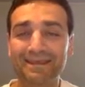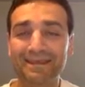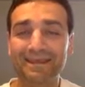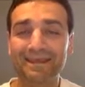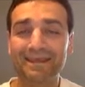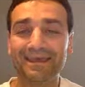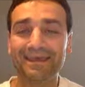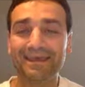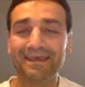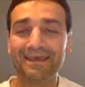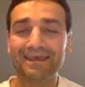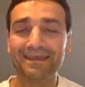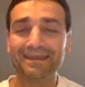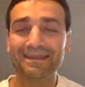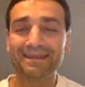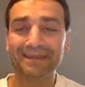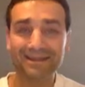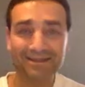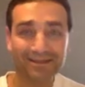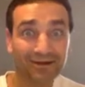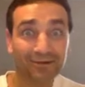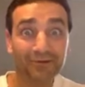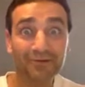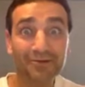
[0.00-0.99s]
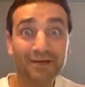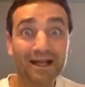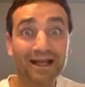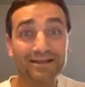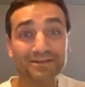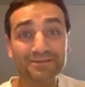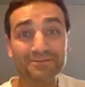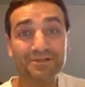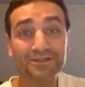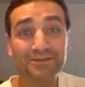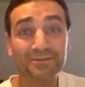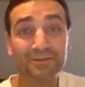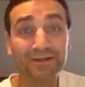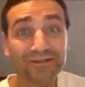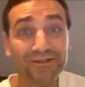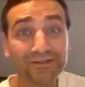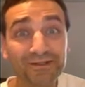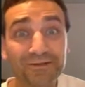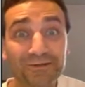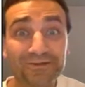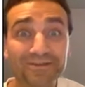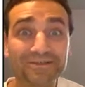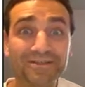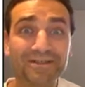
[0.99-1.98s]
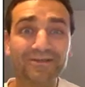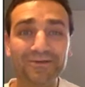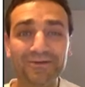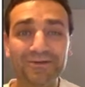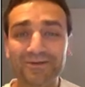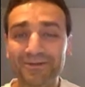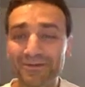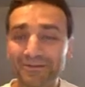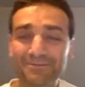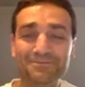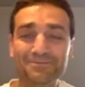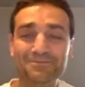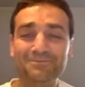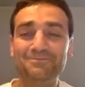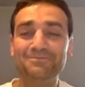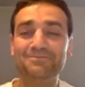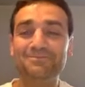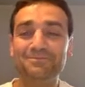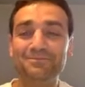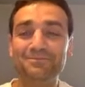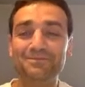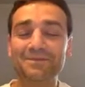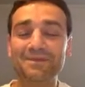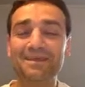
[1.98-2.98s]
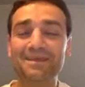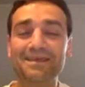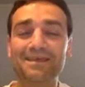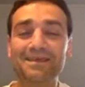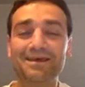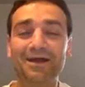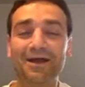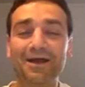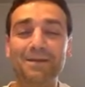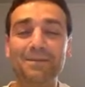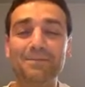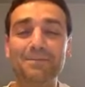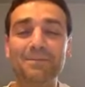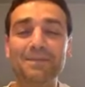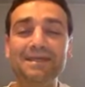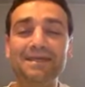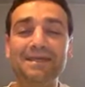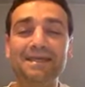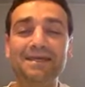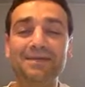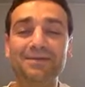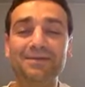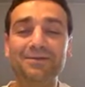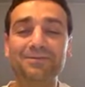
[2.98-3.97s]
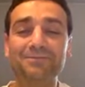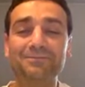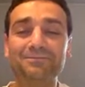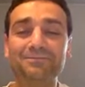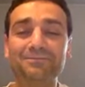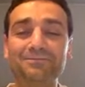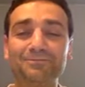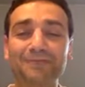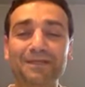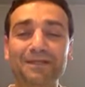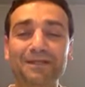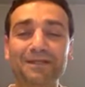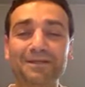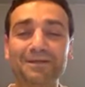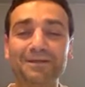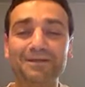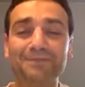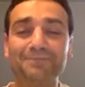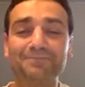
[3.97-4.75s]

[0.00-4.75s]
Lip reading: And I know you guys miss my jokes. I know you do. All right, meander, right here.